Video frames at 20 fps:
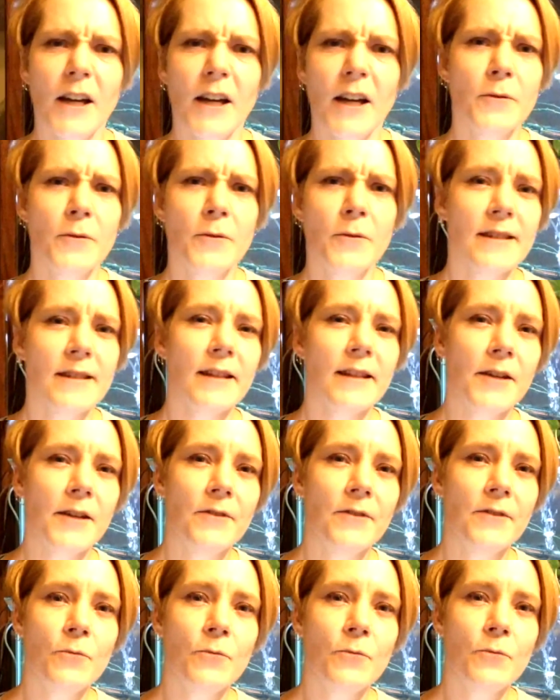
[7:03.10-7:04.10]
saved the
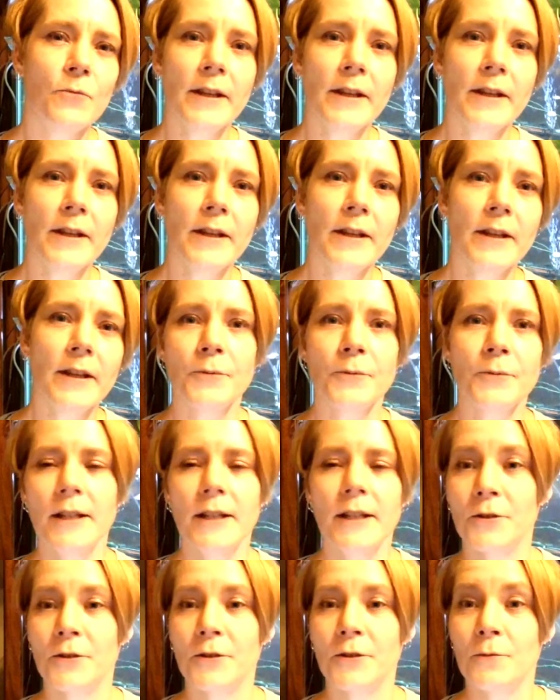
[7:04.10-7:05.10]
one that looked pretty good
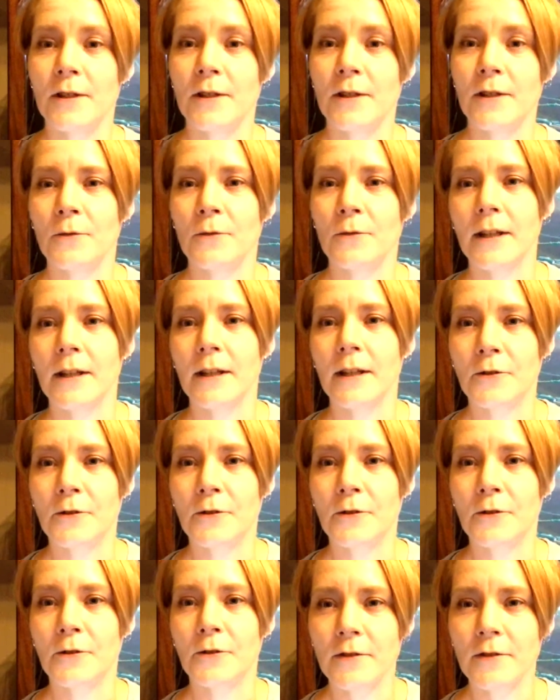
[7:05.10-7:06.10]
was one of the crown
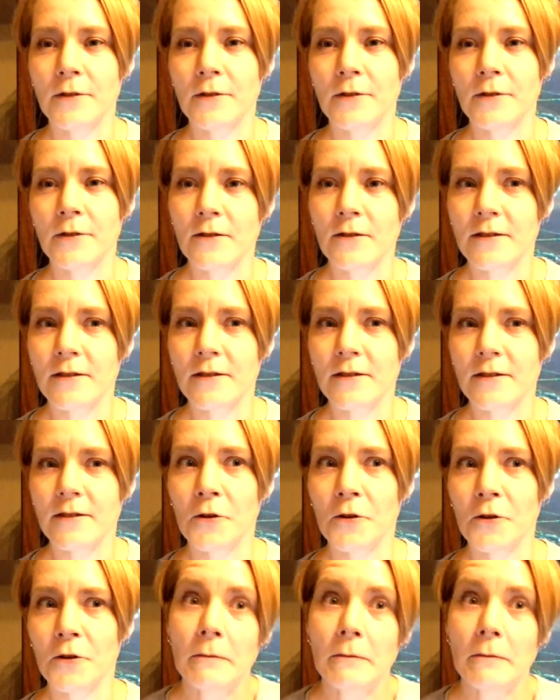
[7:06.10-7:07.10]
tails, so
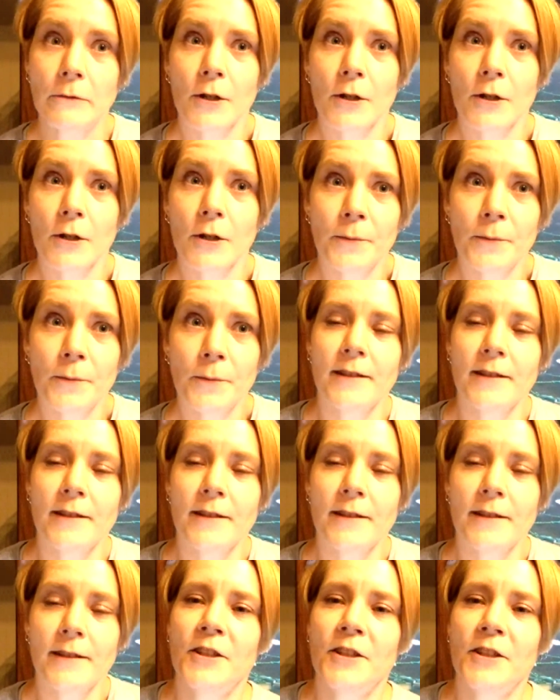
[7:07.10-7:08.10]
we're hoping to continue
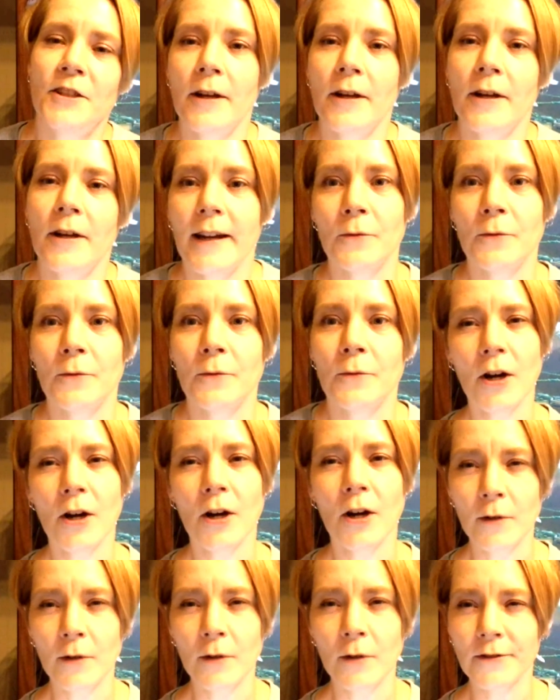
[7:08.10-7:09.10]
on there. We've got
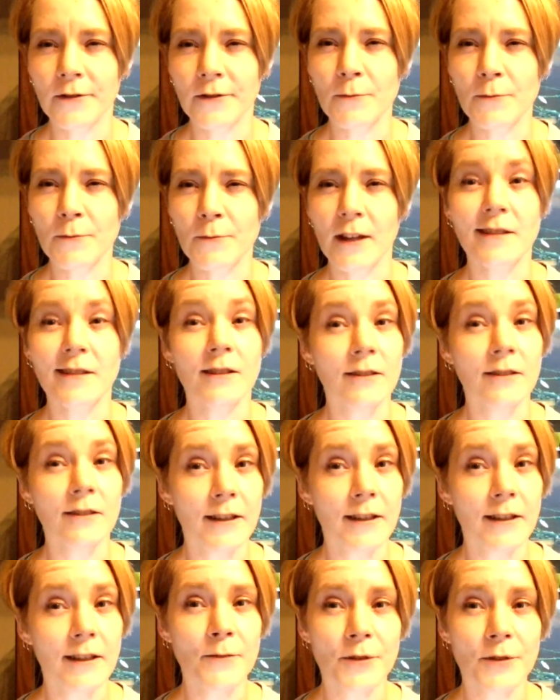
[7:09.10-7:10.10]
one female that's
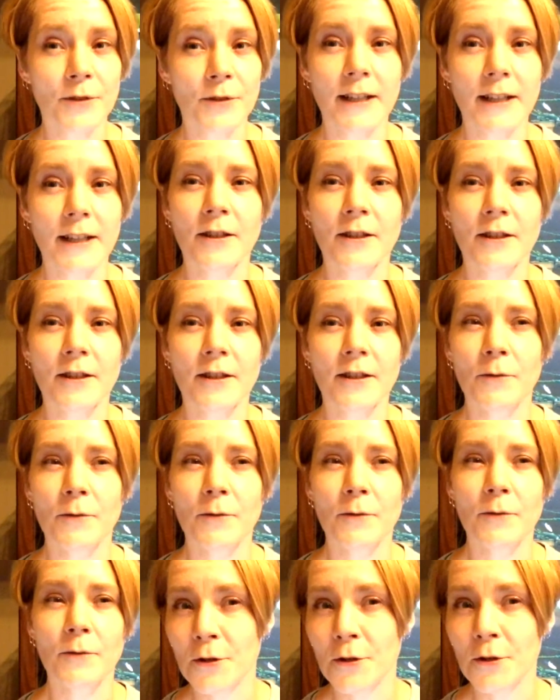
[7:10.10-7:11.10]
looking pretty good. The
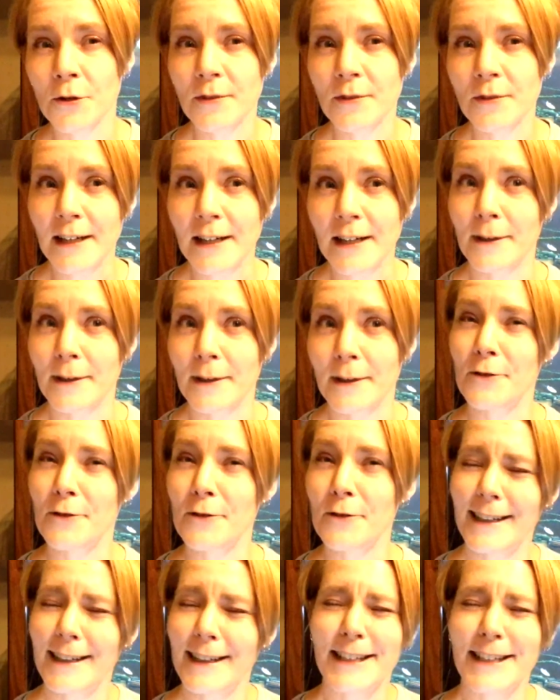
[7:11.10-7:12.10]
poop's coming out
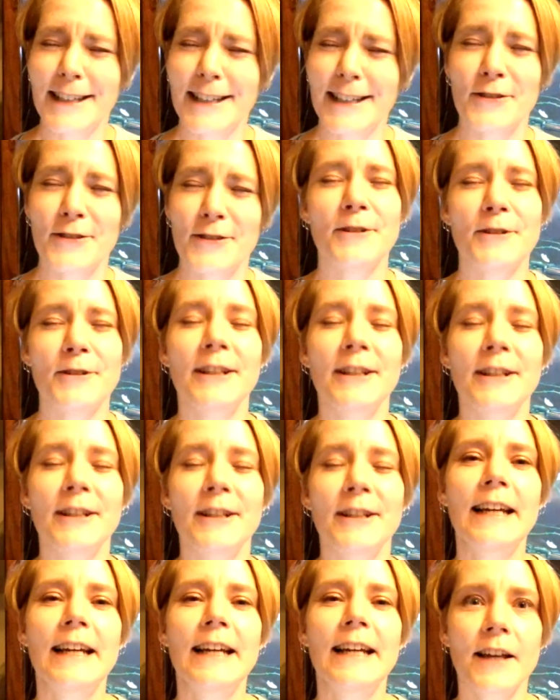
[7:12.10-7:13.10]
pretty normal,
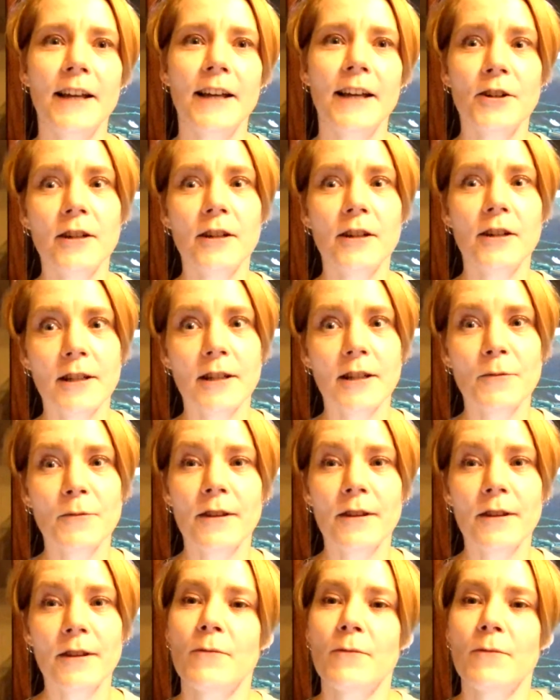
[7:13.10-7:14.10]
and there are a number of the
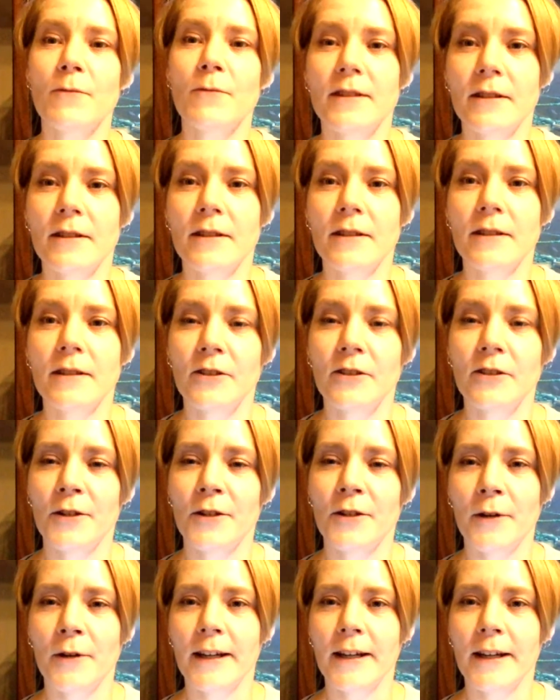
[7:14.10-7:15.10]
babies that are looking
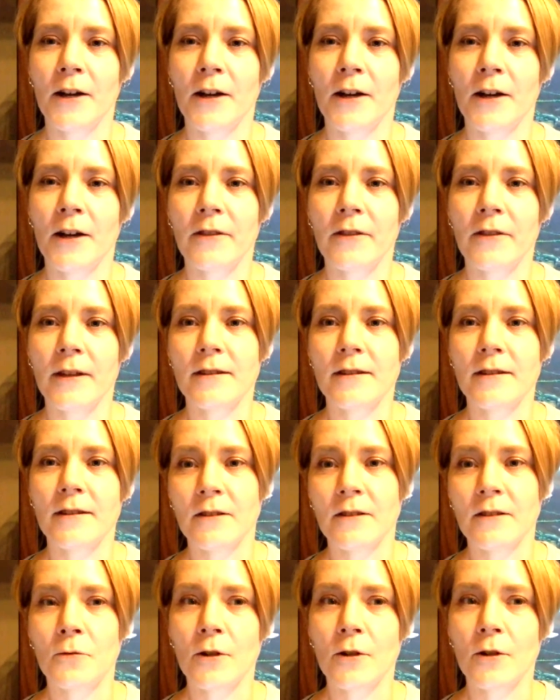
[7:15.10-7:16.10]
quite healthy, so we're
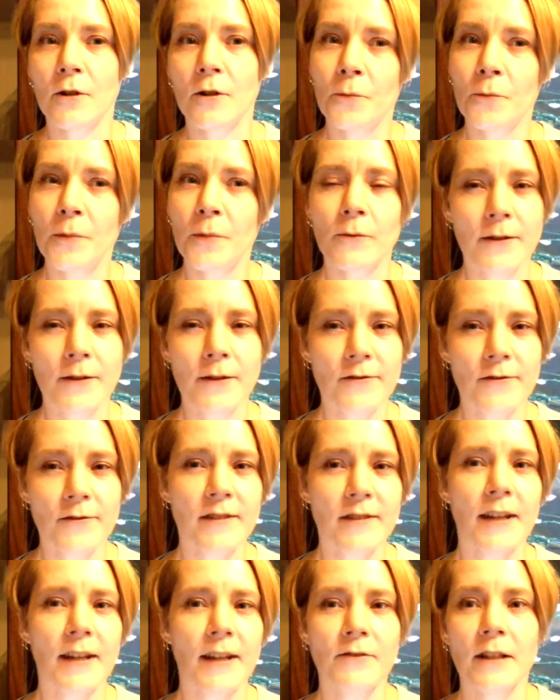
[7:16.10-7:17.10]
hoping we've saved
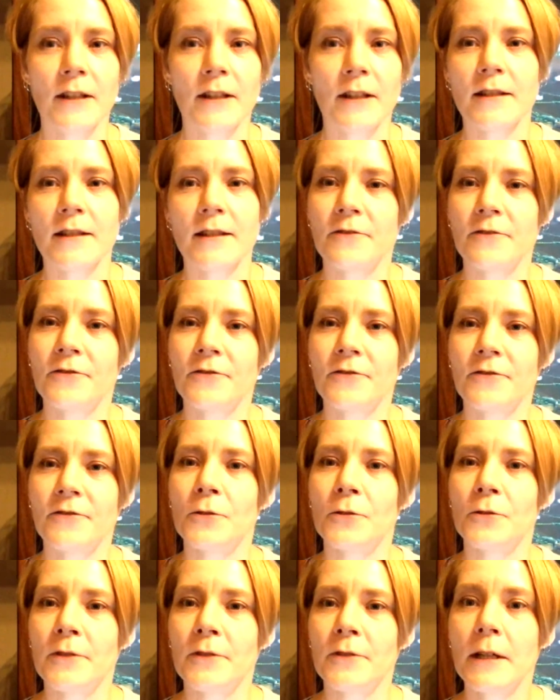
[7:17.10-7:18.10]
at least a few of them.
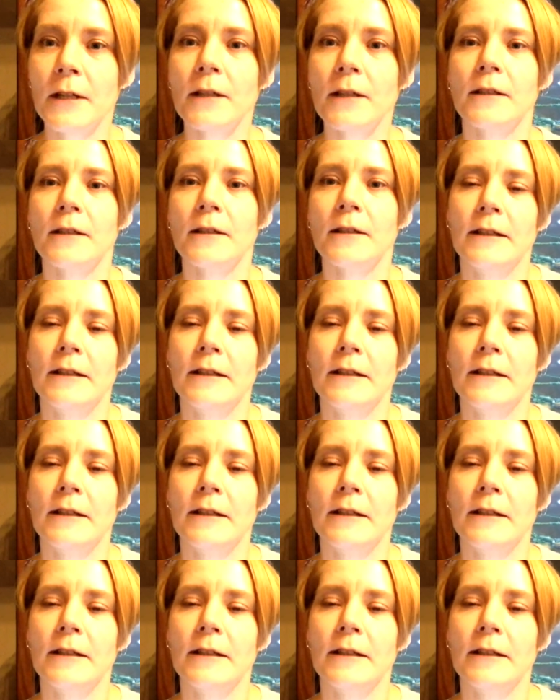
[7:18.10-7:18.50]
That